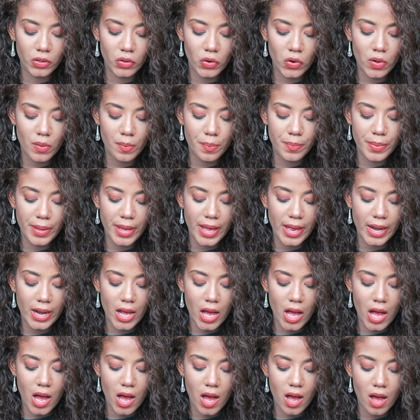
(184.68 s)
little
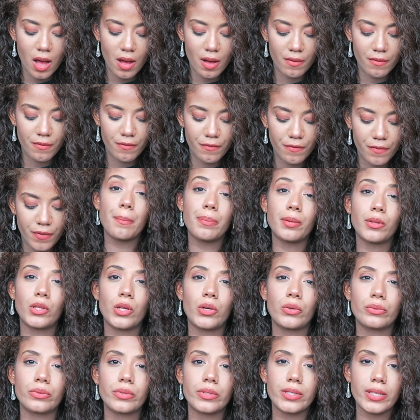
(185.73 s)
bit of a
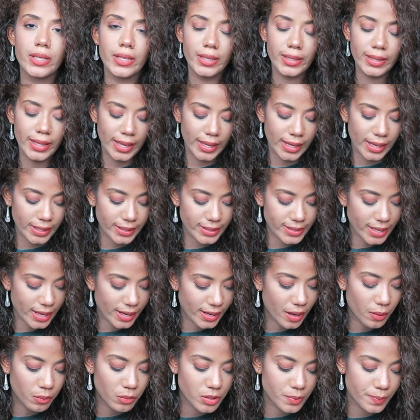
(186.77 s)
bloat. Like I
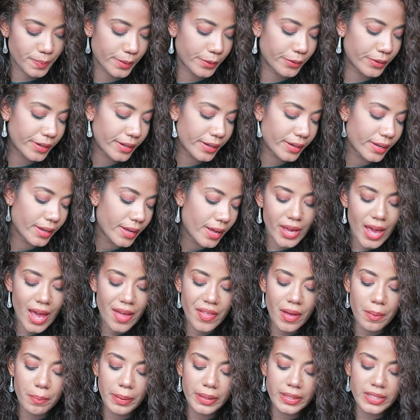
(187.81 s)
said, I was bloated. So yeah,
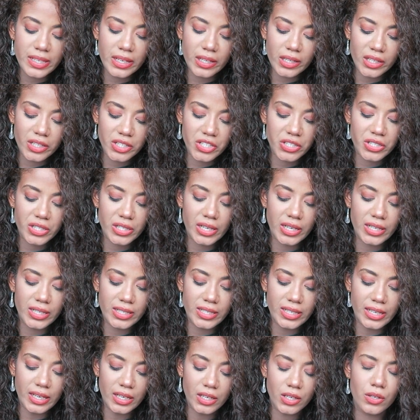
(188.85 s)
that basically just
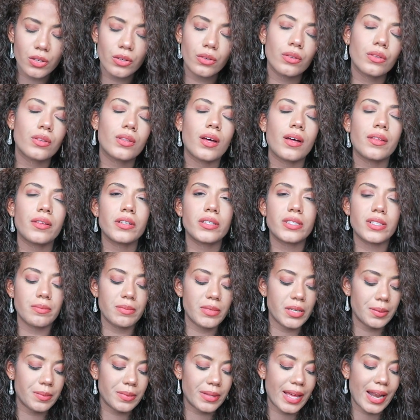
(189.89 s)
continued. The other
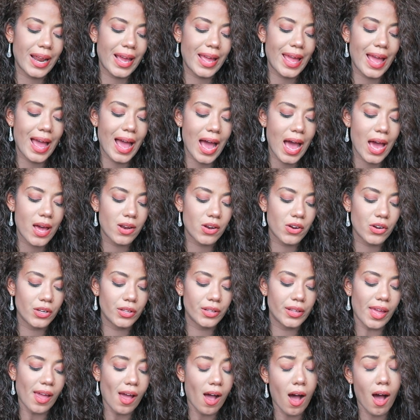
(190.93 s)
symptom that I had
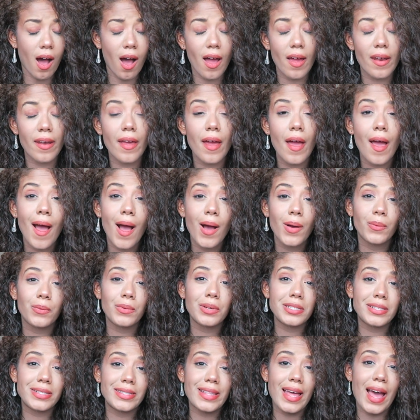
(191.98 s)
early on
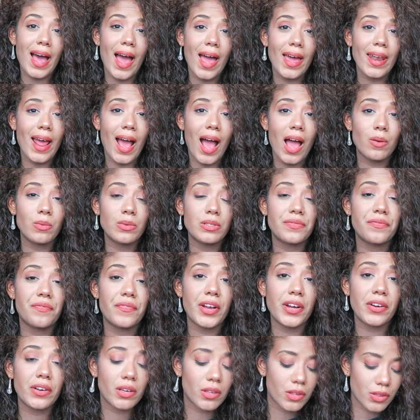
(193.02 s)
was that I was
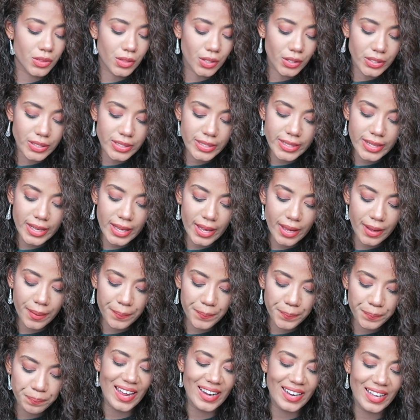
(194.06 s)
very
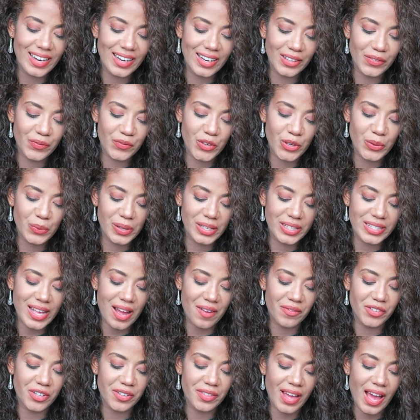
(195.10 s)
thirsty, and a few weeks
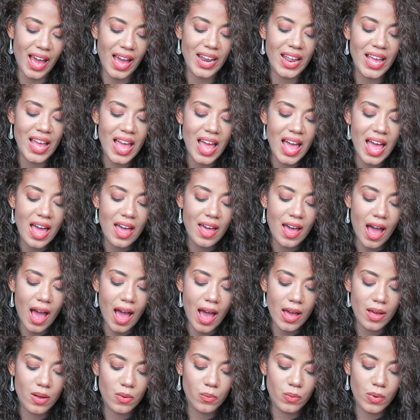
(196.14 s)
after that
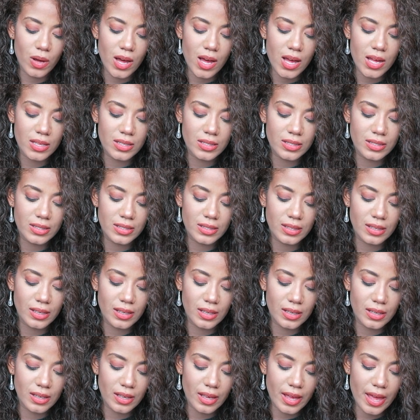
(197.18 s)
I was
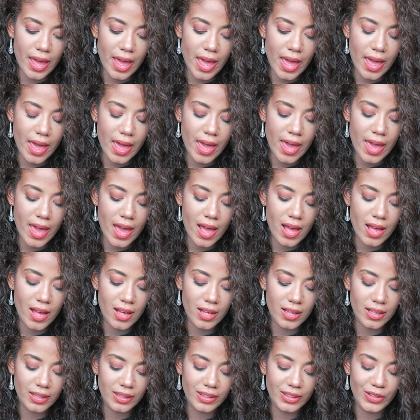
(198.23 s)
a
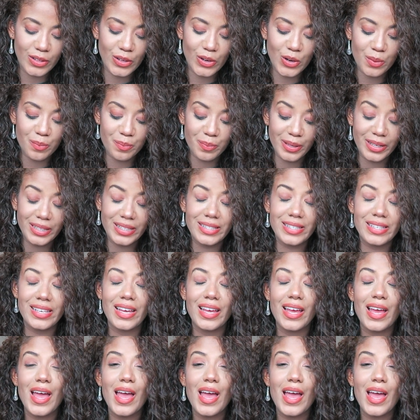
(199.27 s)
little bit